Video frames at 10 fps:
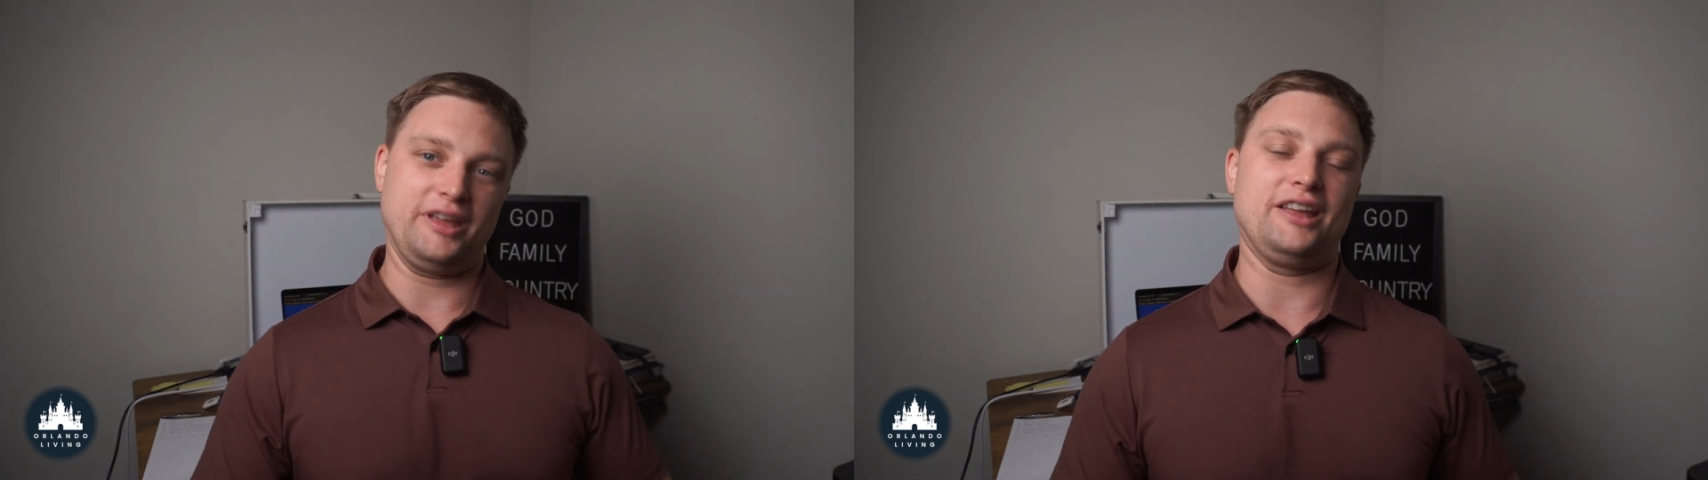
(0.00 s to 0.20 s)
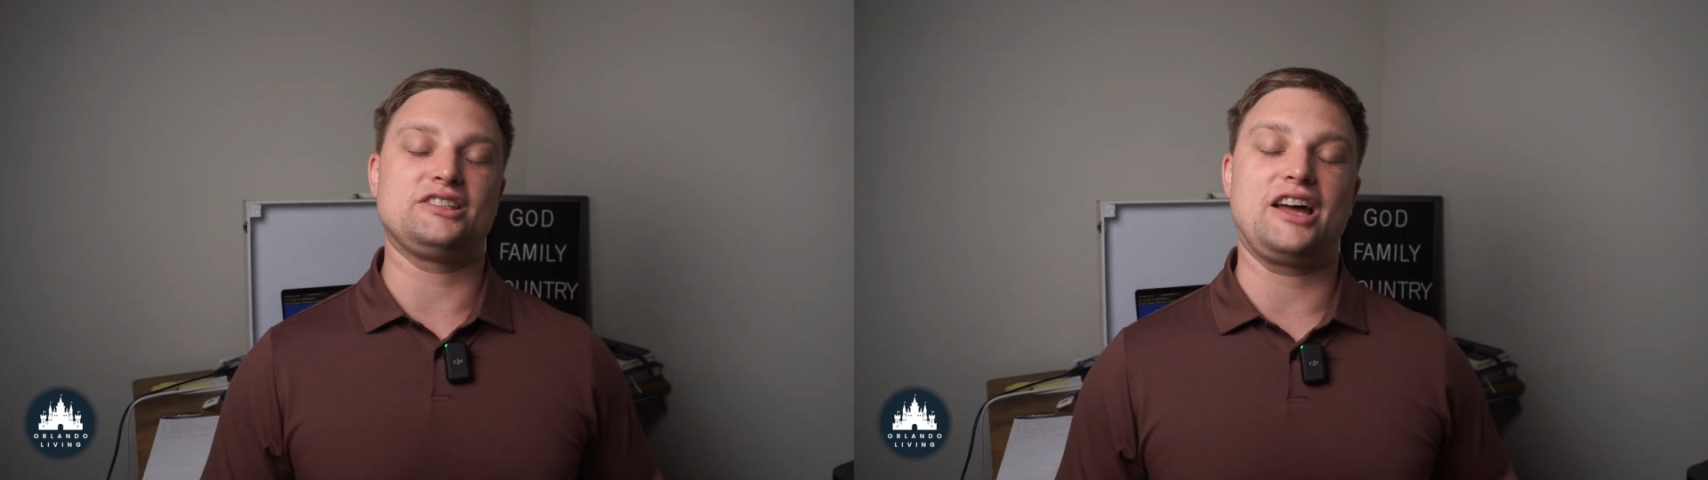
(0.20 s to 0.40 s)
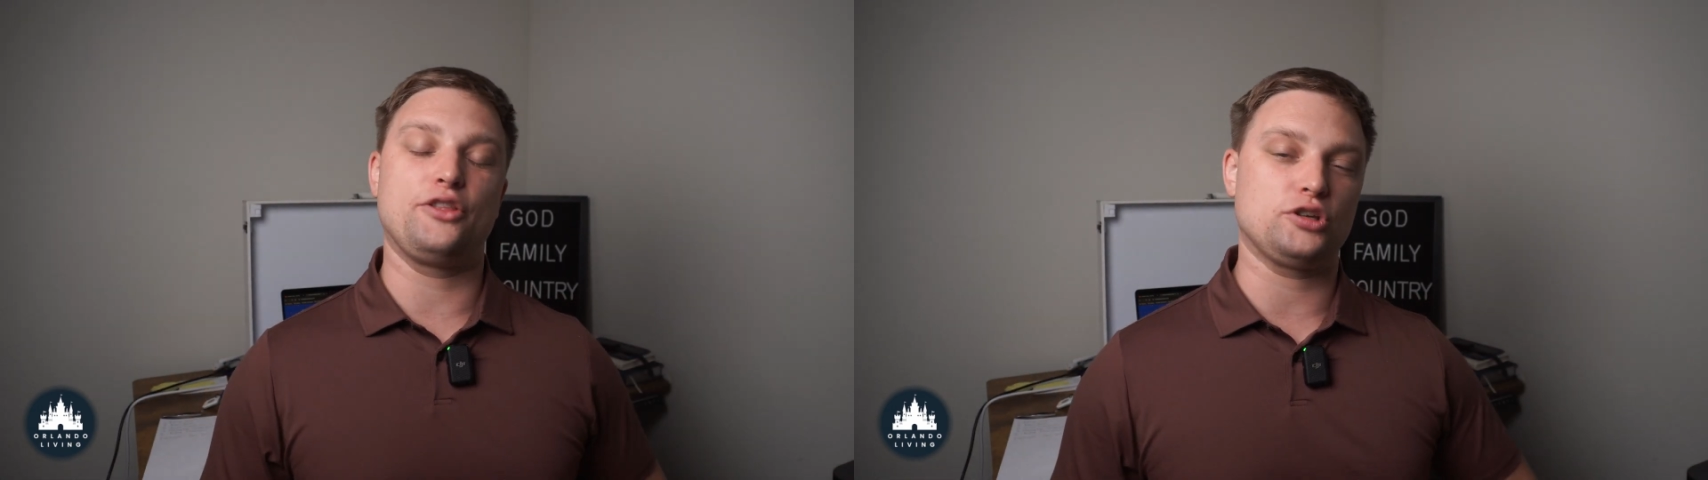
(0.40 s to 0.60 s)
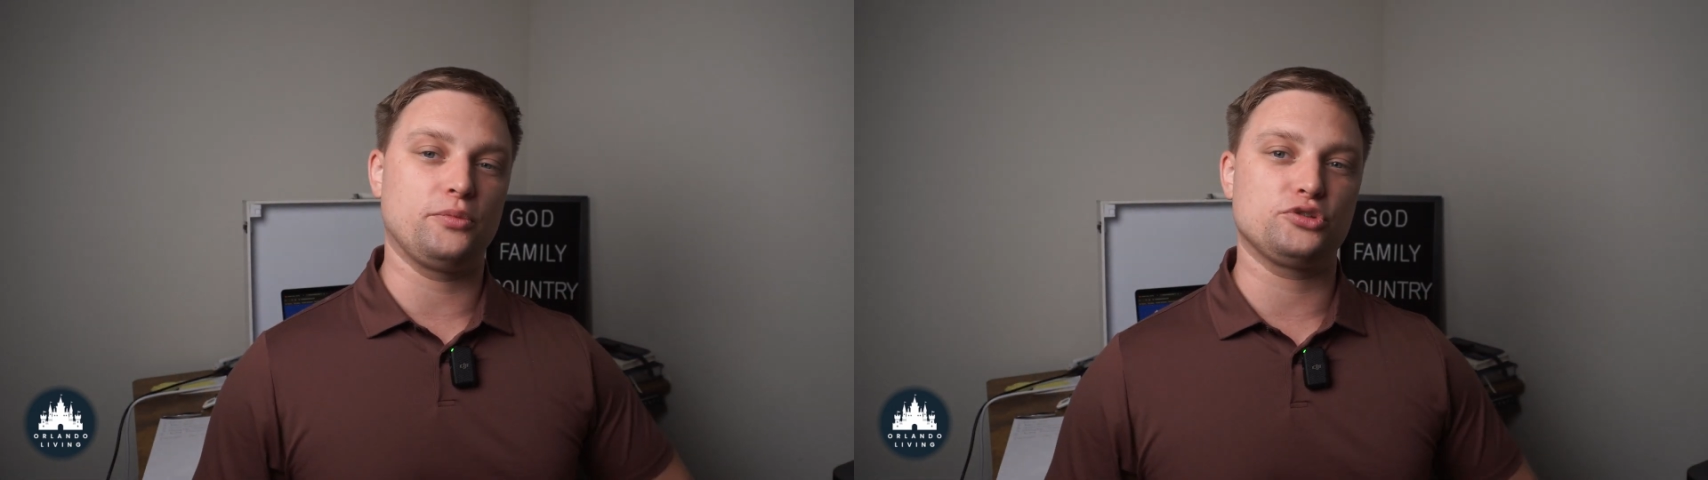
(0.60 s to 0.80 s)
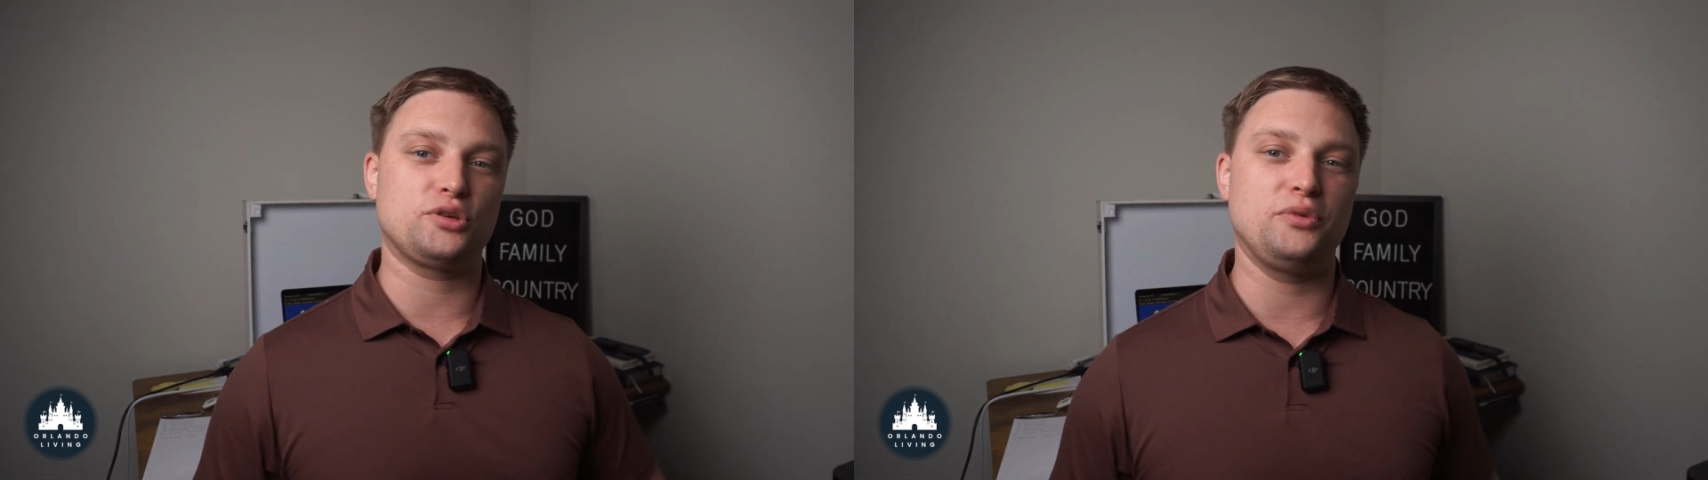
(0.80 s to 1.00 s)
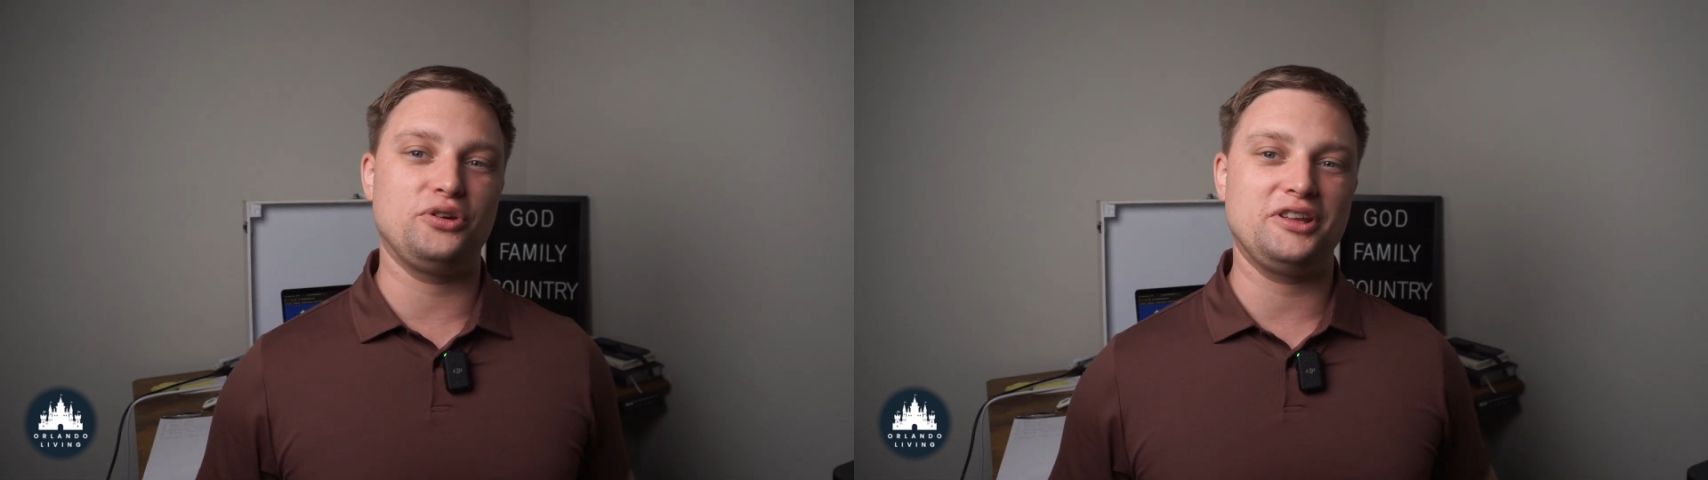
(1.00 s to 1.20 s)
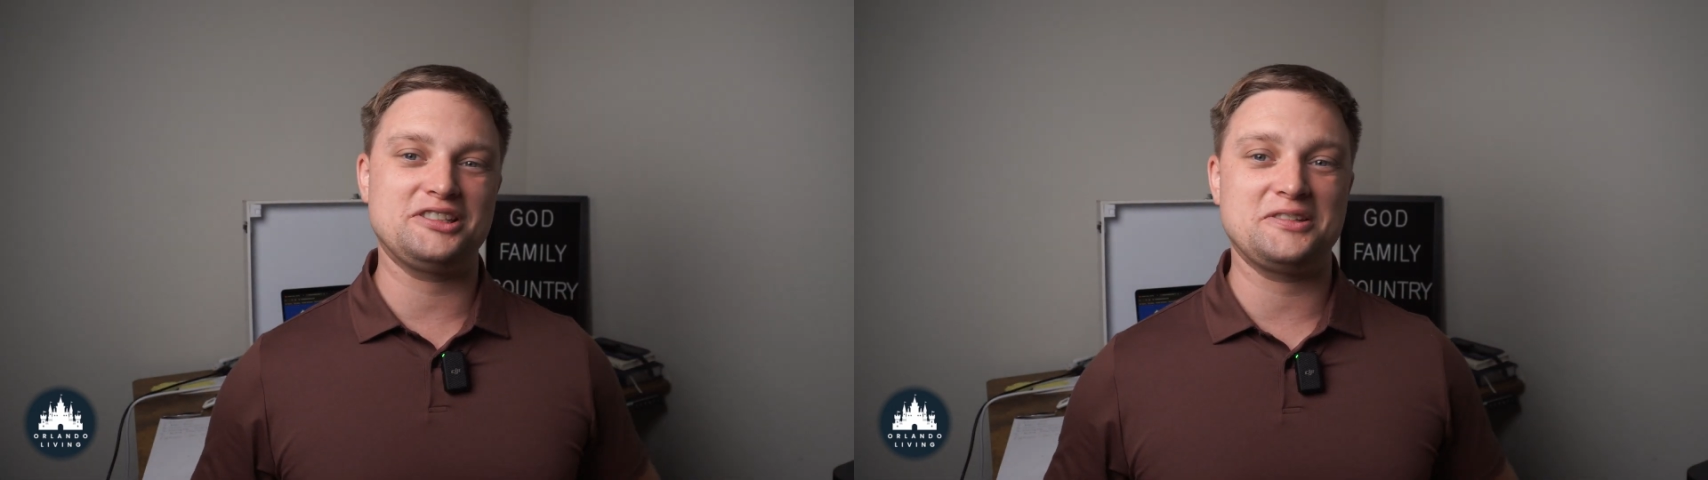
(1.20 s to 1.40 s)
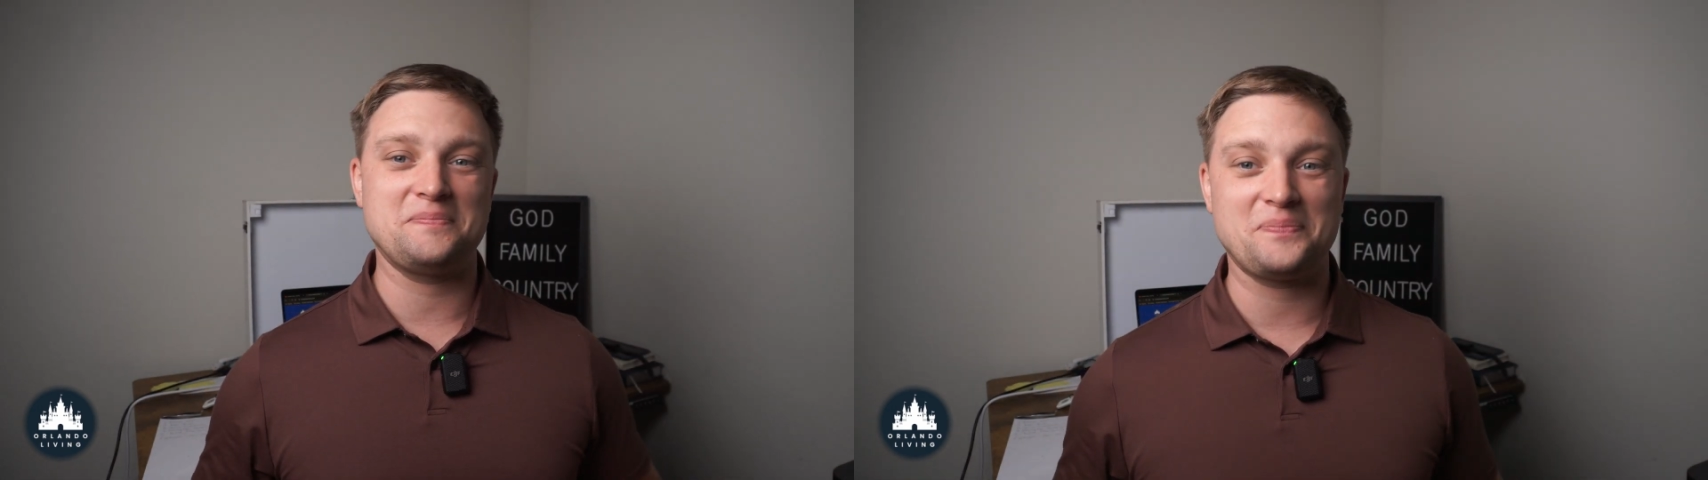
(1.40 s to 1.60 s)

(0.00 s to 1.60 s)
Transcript: being inside of some of those communities,